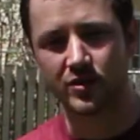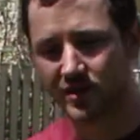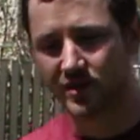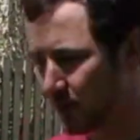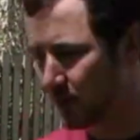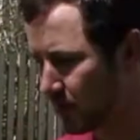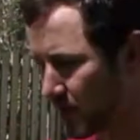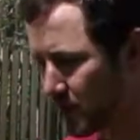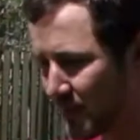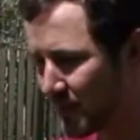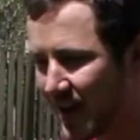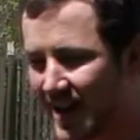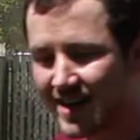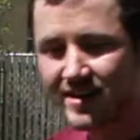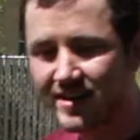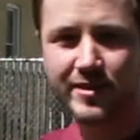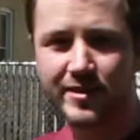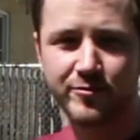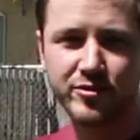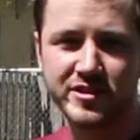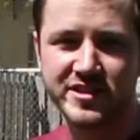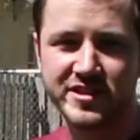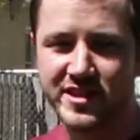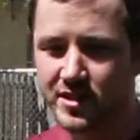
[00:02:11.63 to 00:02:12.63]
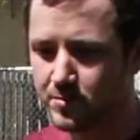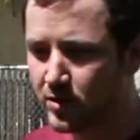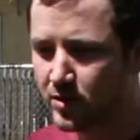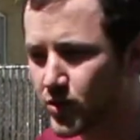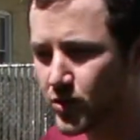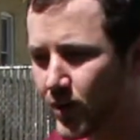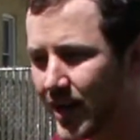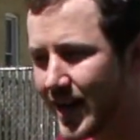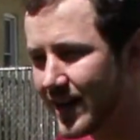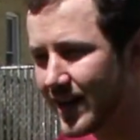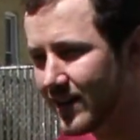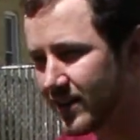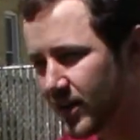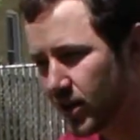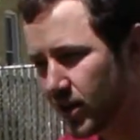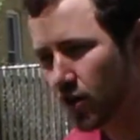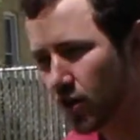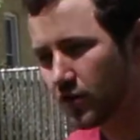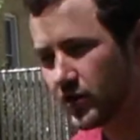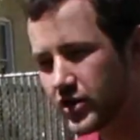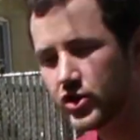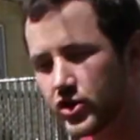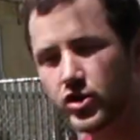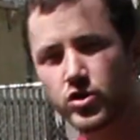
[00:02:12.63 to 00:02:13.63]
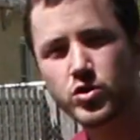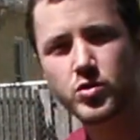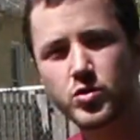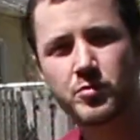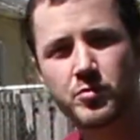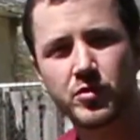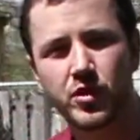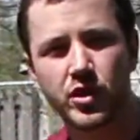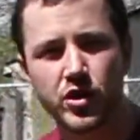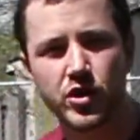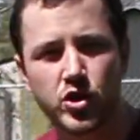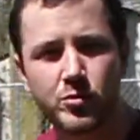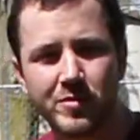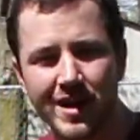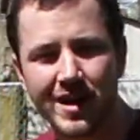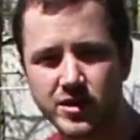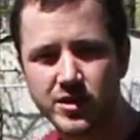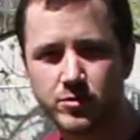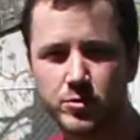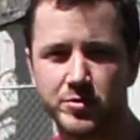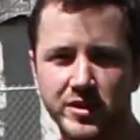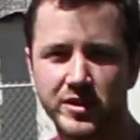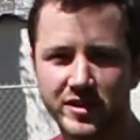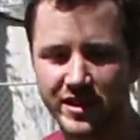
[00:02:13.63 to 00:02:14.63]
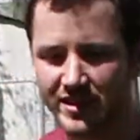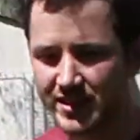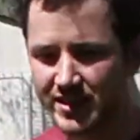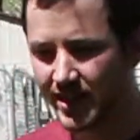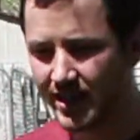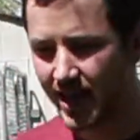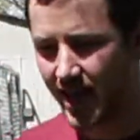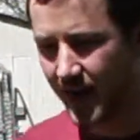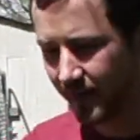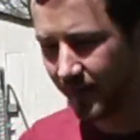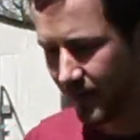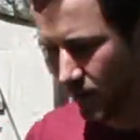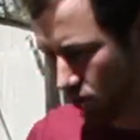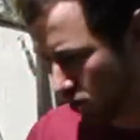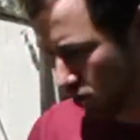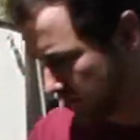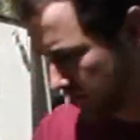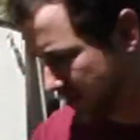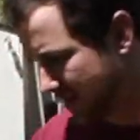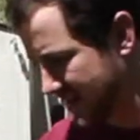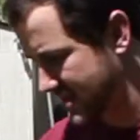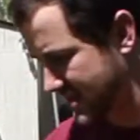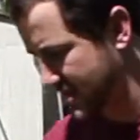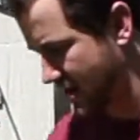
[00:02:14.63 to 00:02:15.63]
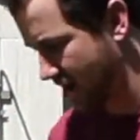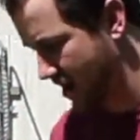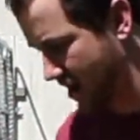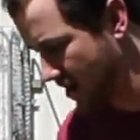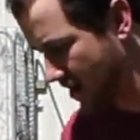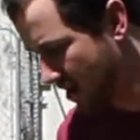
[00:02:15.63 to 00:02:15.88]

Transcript: some of the main differences between, you know, the new beds we're building today and the old beds are,